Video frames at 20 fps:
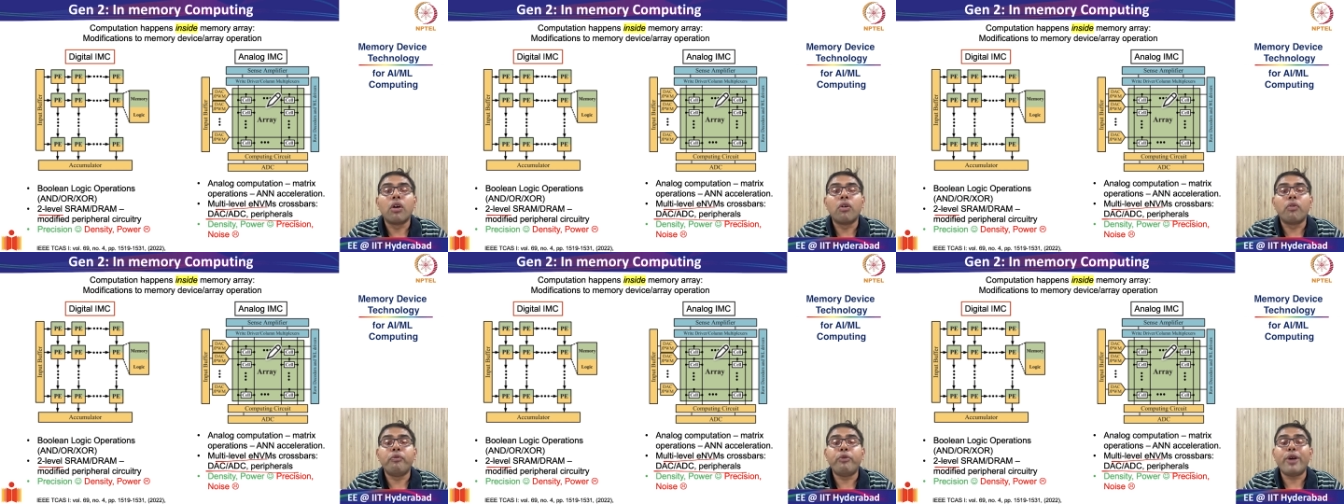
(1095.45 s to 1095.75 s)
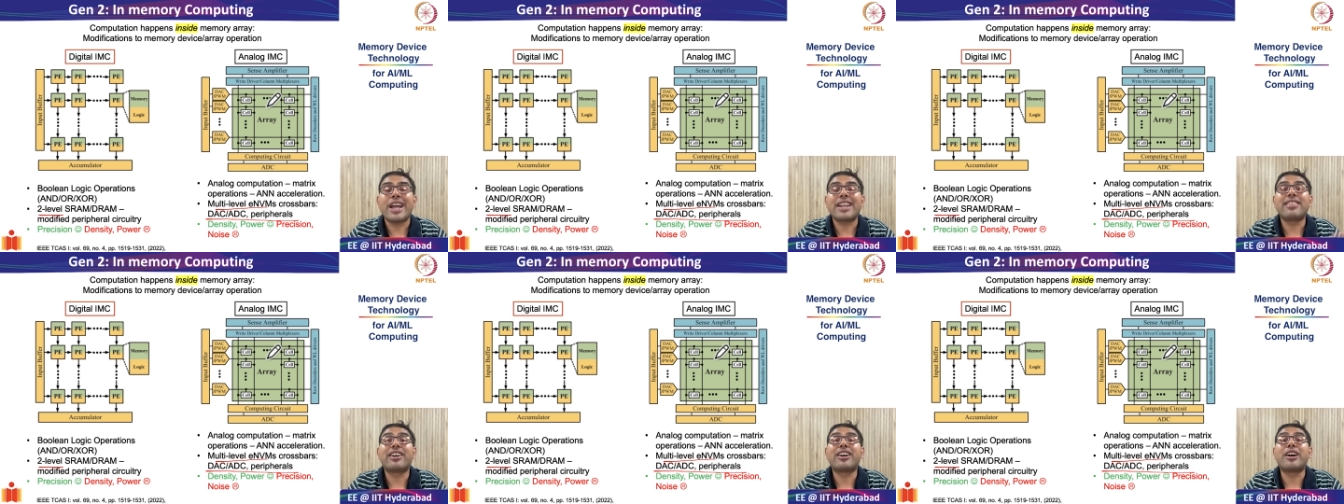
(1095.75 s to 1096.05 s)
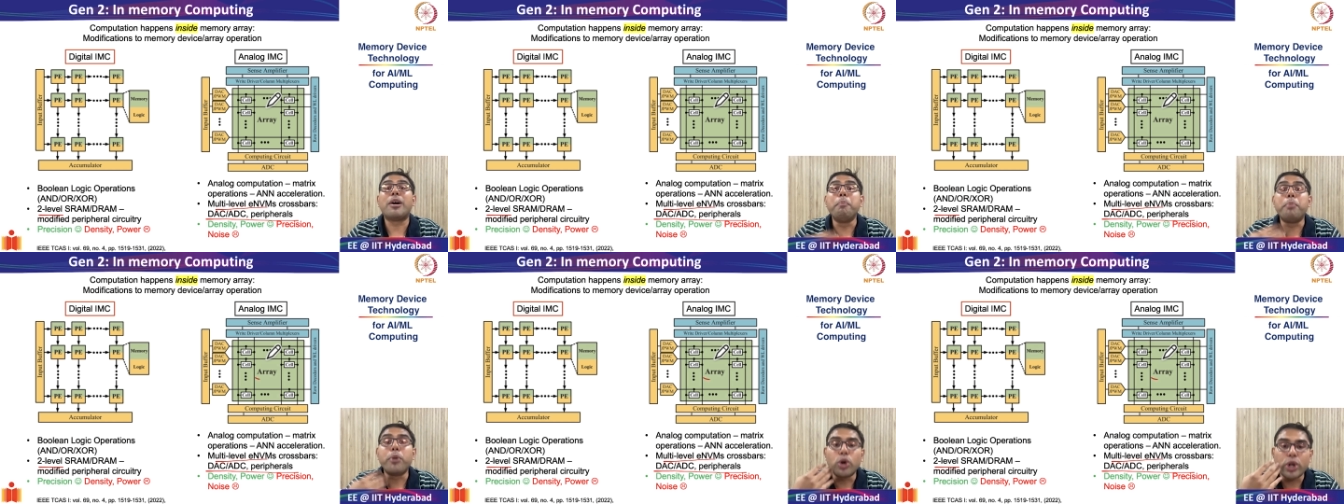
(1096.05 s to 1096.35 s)
where the
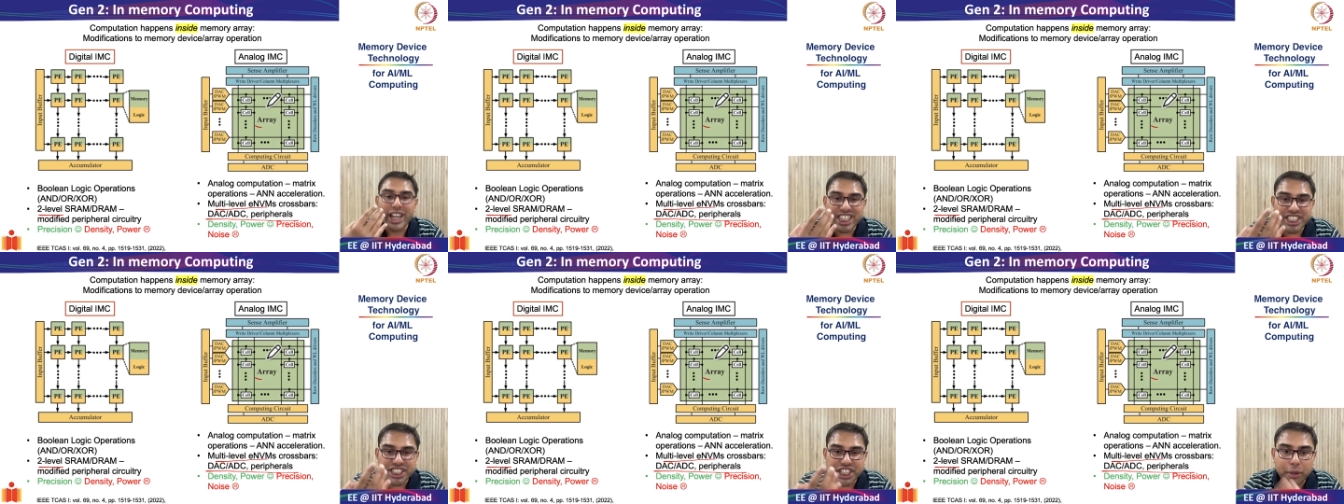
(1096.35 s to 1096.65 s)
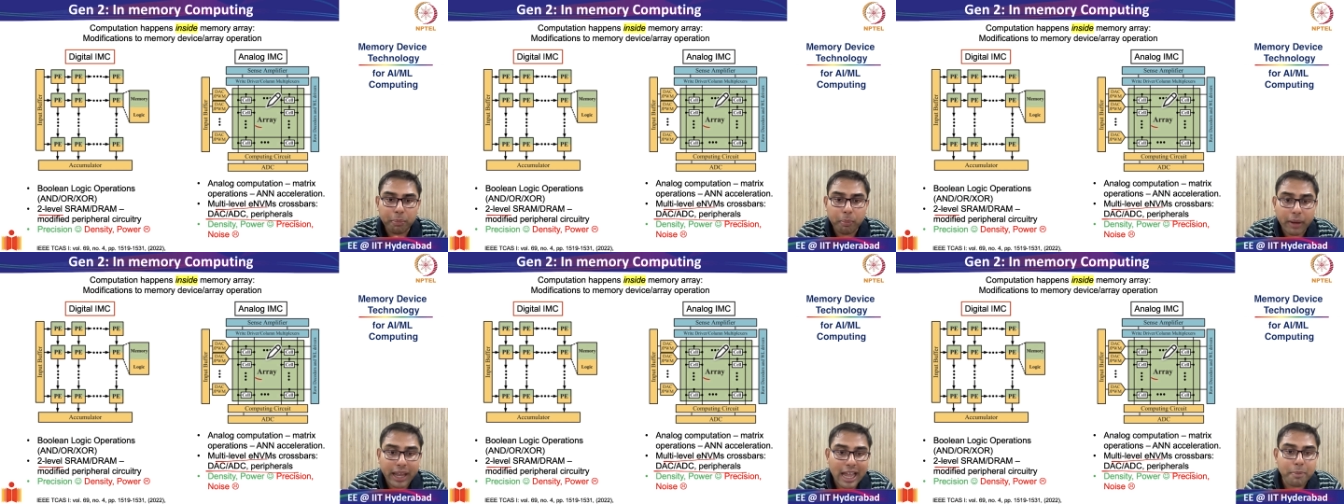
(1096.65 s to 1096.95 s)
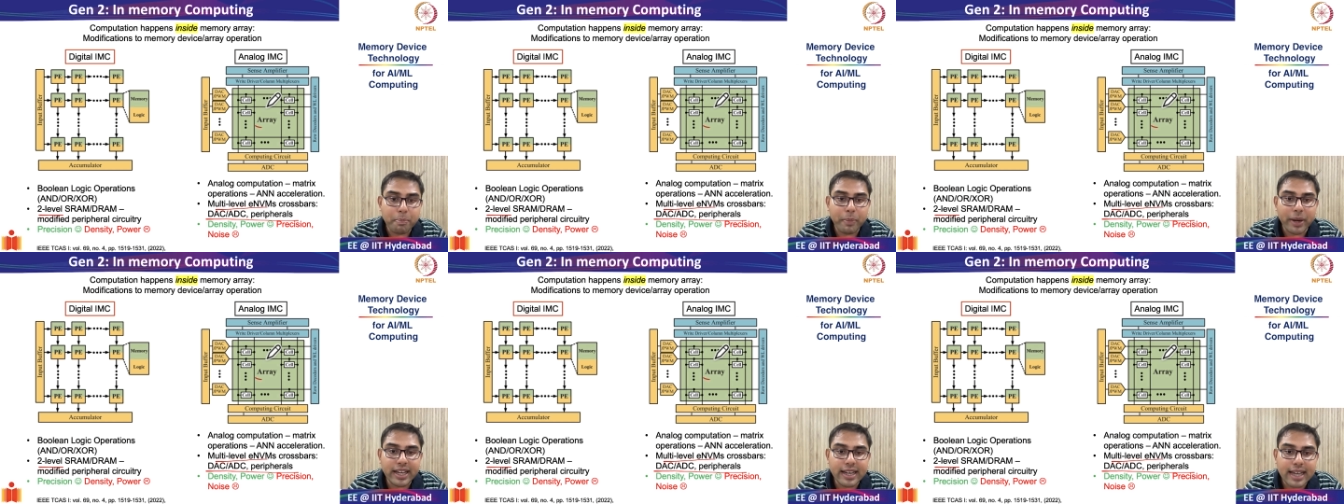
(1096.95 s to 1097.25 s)
computation
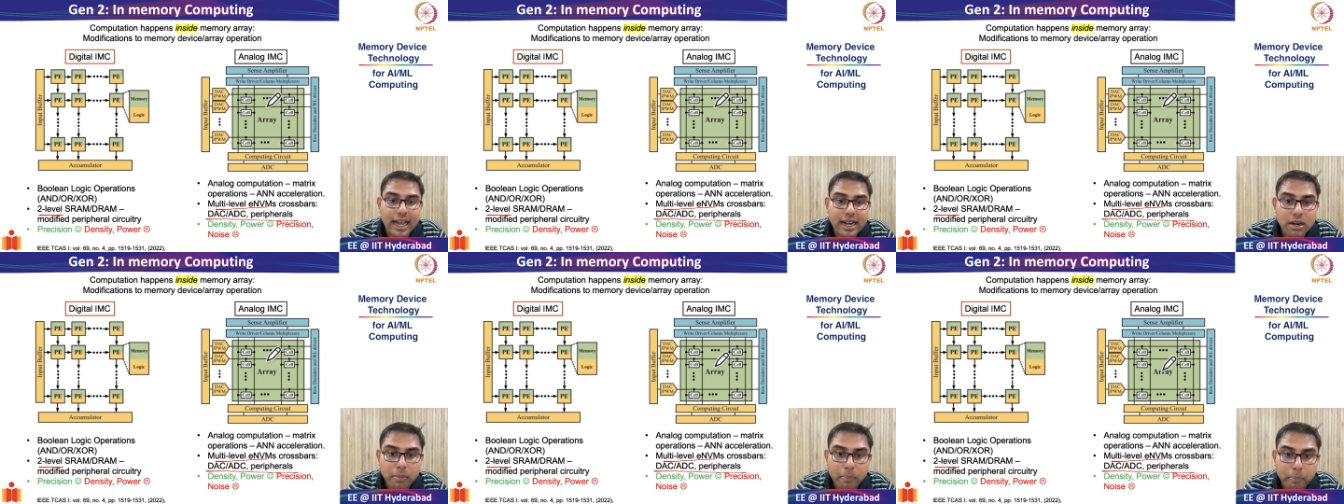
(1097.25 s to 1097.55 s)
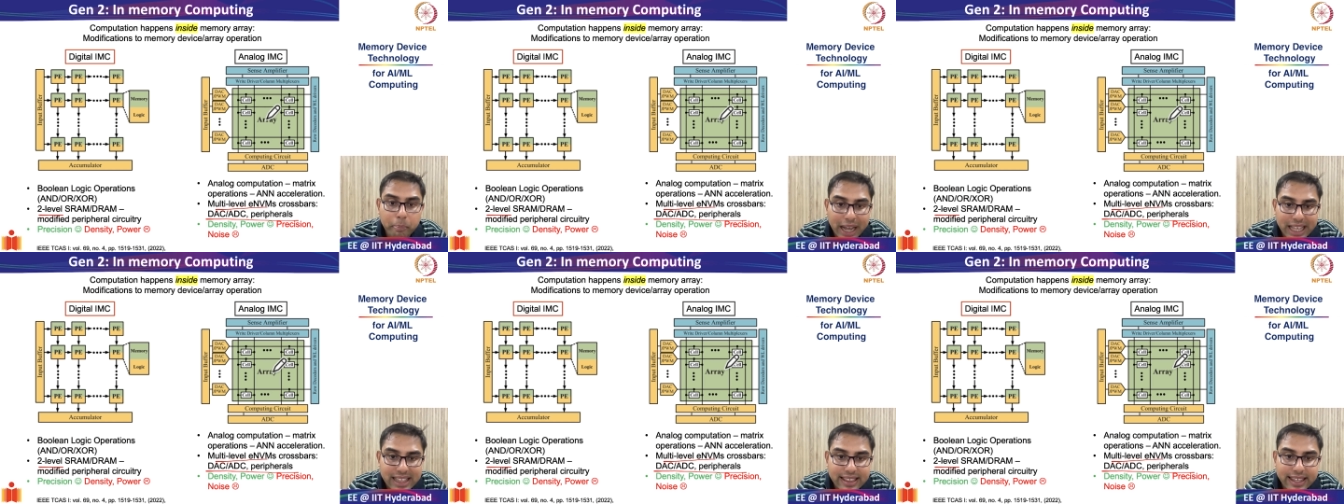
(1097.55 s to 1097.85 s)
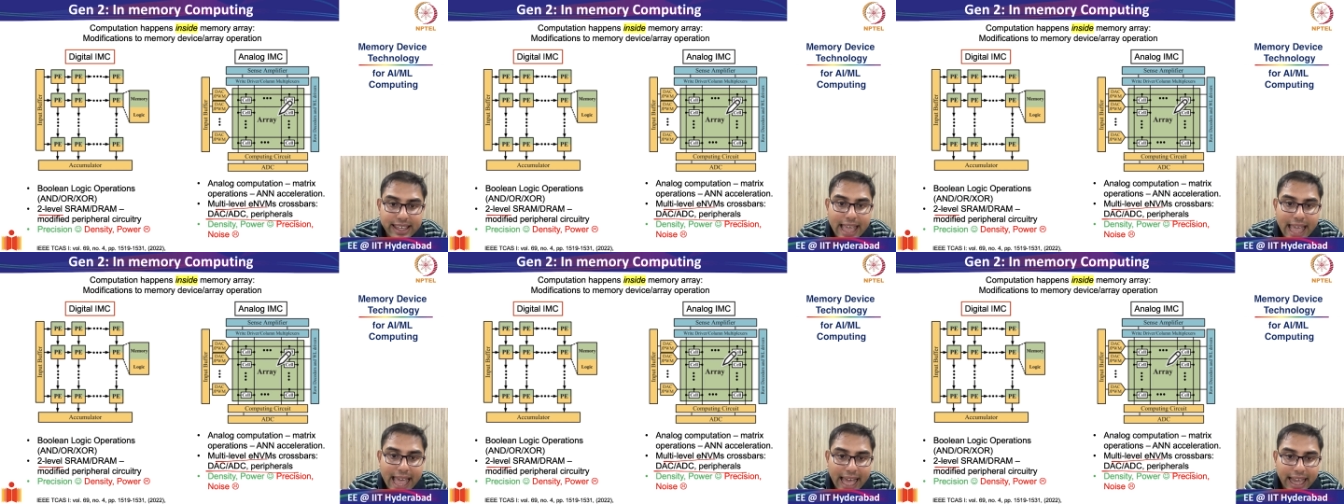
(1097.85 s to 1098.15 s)
can be done by
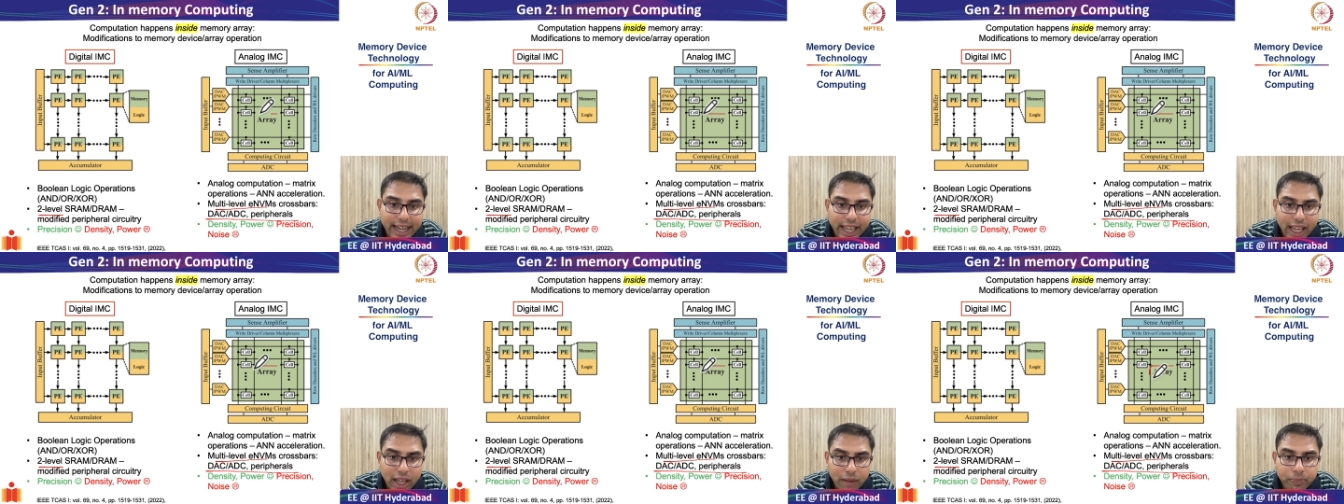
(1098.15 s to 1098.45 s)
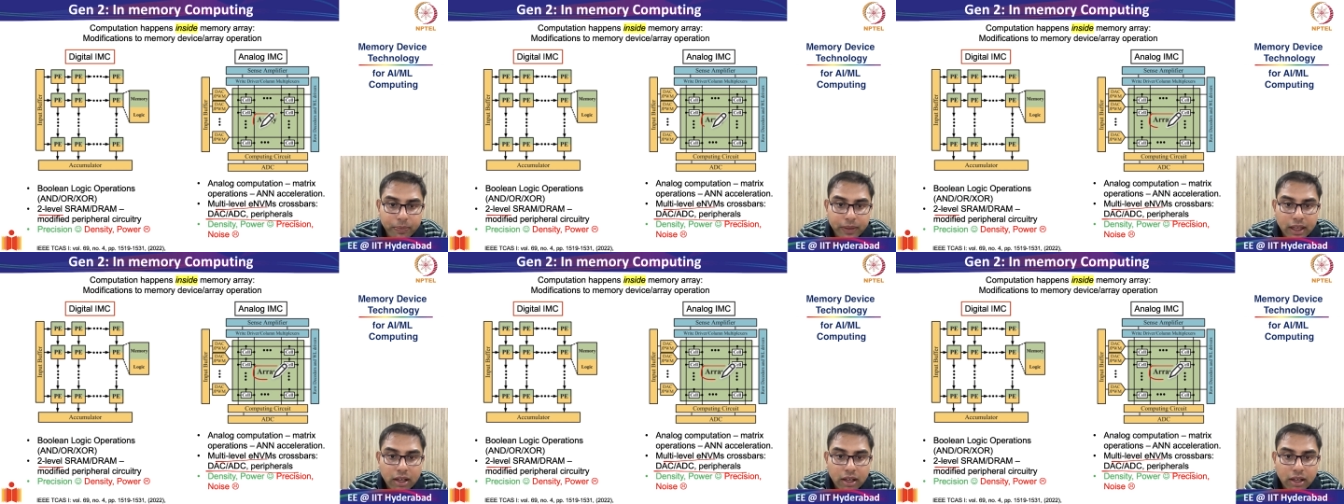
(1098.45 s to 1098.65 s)
the array,